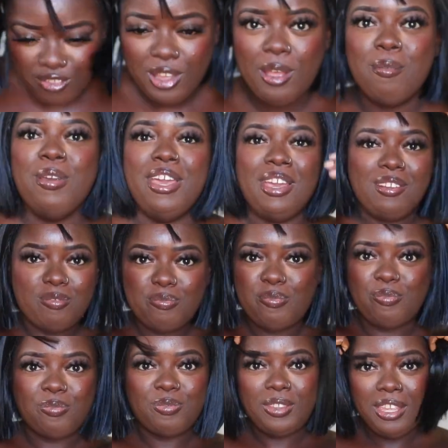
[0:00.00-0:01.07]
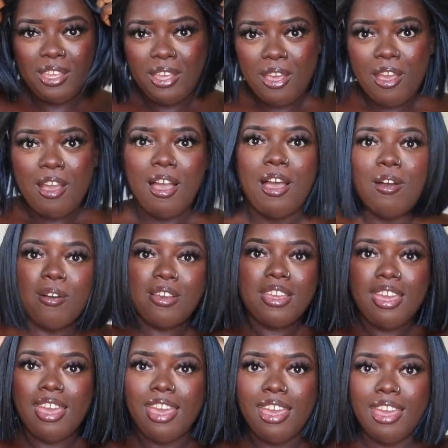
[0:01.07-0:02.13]
feel me?
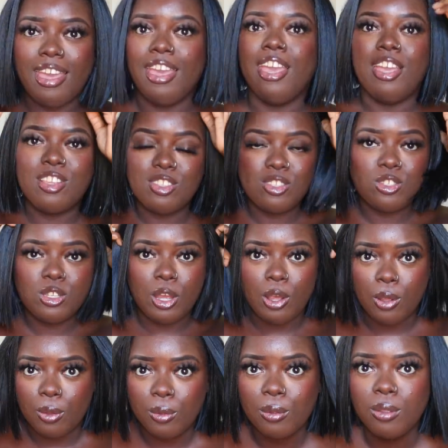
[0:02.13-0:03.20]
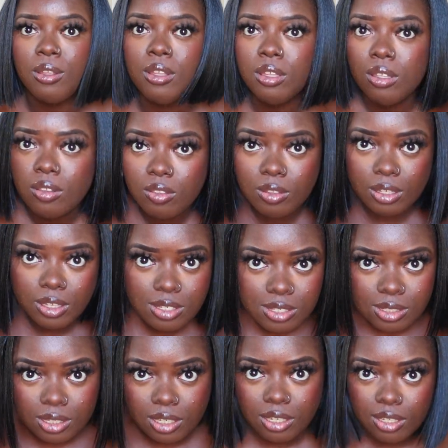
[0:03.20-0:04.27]
Okay, so
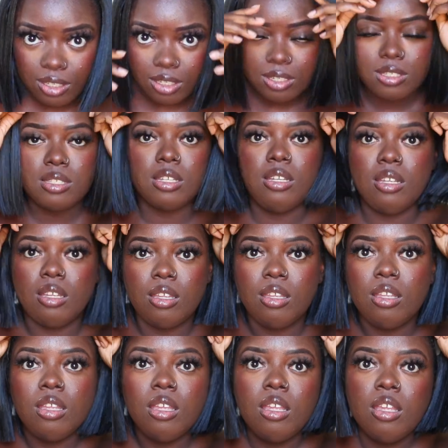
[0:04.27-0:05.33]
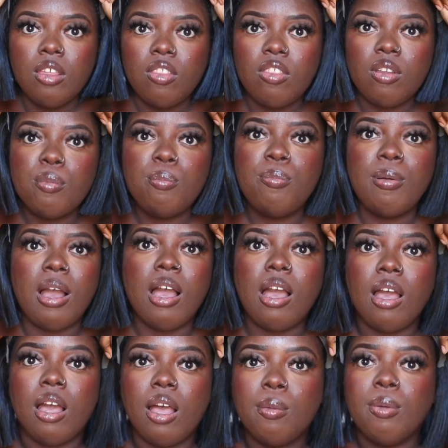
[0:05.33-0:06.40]
this is the
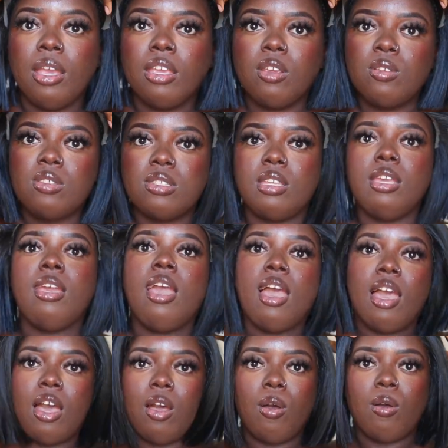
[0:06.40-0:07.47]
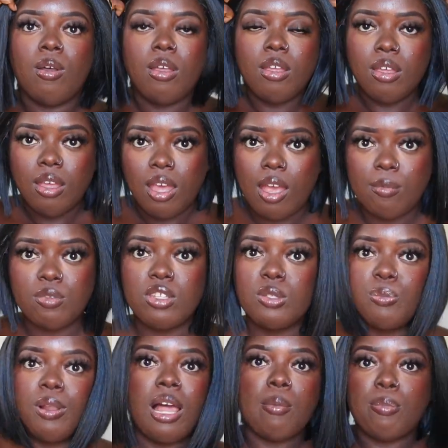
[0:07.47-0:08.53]
bob, and you see how I'm
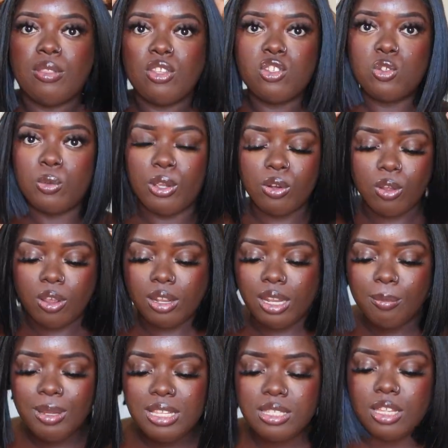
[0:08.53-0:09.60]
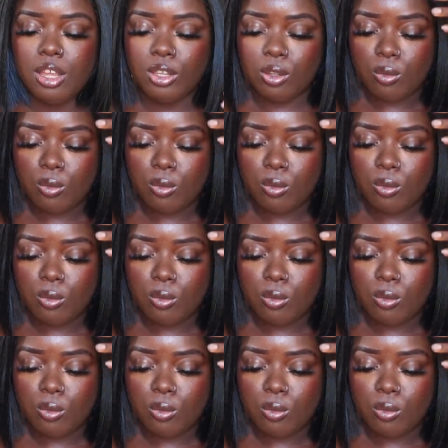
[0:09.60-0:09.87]
just plopping this joint on. Let me tell